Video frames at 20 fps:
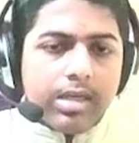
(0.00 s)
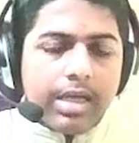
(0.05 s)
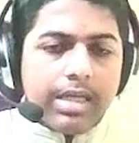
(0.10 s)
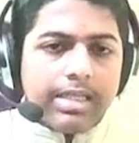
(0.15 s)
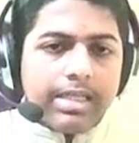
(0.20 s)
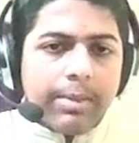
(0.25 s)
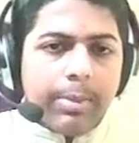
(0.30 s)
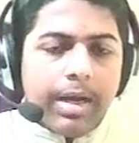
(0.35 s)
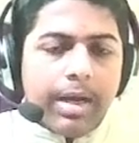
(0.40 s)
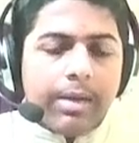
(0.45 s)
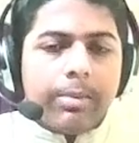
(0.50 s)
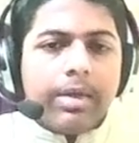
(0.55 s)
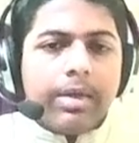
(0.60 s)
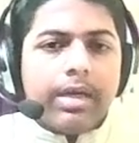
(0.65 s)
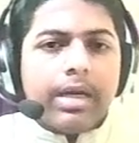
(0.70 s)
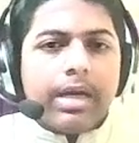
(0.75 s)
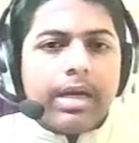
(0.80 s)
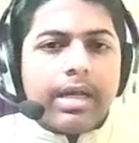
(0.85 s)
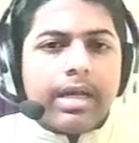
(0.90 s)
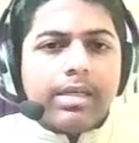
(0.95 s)
takes a
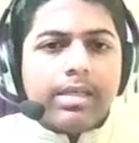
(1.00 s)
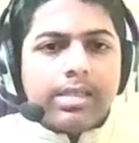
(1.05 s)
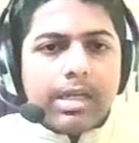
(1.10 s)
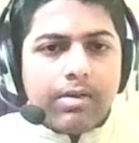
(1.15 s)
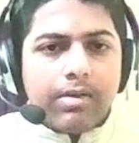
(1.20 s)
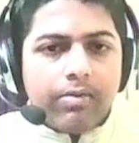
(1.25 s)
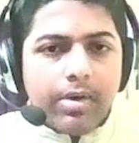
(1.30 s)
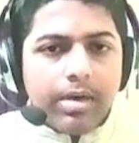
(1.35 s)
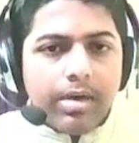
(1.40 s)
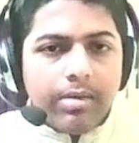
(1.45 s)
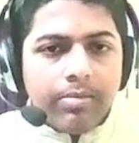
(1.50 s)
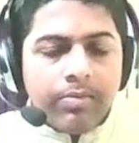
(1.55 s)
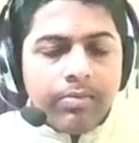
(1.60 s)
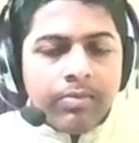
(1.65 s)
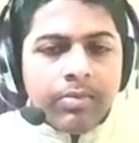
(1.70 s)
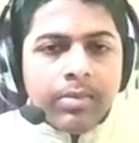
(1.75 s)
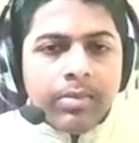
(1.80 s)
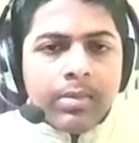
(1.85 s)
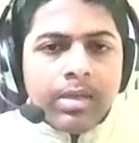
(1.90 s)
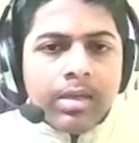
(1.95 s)
parameter as server.
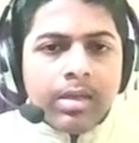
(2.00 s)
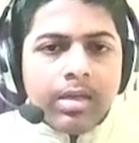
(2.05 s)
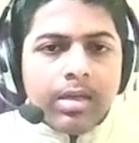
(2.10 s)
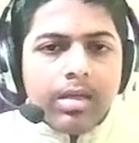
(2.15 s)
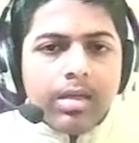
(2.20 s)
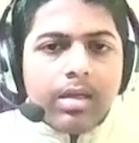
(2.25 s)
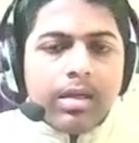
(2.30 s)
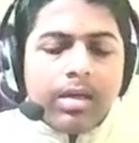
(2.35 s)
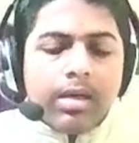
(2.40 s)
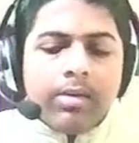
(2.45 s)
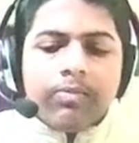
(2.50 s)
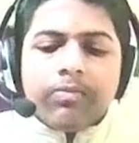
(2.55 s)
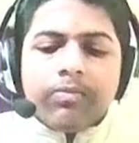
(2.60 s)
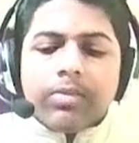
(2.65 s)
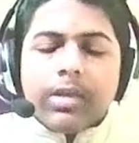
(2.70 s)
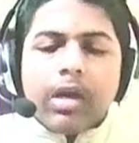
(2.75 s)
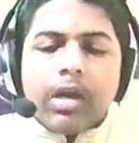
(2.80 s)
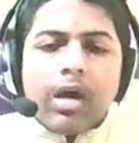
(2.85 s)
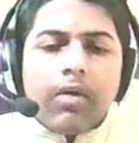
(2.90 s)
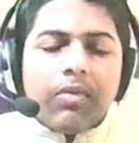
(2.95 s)

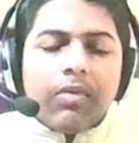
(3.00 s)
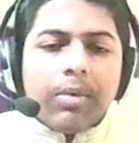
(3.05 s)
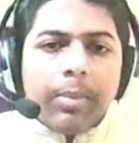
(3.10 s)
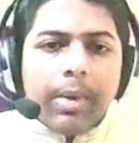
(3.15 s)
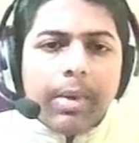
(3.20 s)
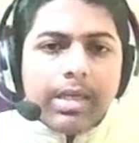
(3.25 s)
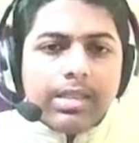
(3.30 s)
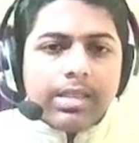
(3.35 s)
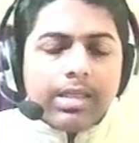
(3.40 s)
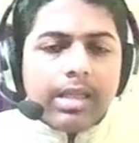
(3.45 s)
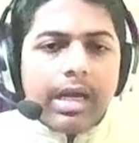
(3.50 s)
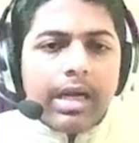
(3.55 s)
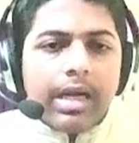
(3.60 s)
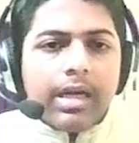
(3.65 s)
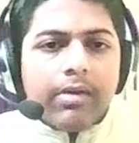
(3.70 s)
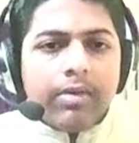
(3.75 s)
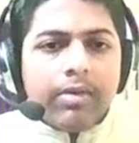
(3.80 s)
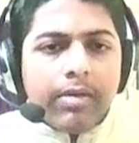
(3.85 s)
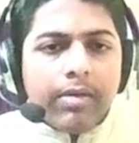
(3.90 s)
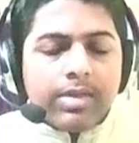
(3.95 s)
Now after passing that,
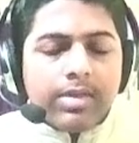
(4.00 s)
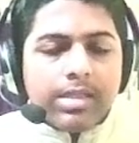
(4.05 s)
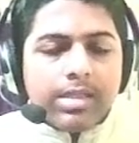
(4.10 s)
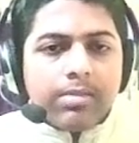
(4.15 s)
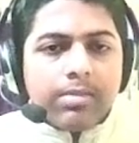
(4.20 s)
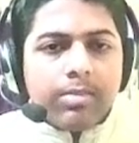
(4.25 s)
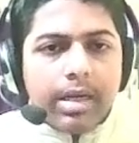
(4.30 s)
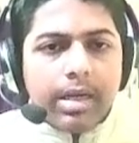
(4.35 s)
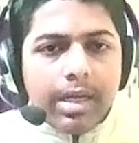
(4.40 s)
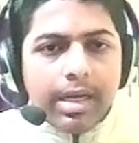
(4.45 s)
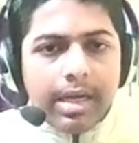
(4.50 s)
we have just made a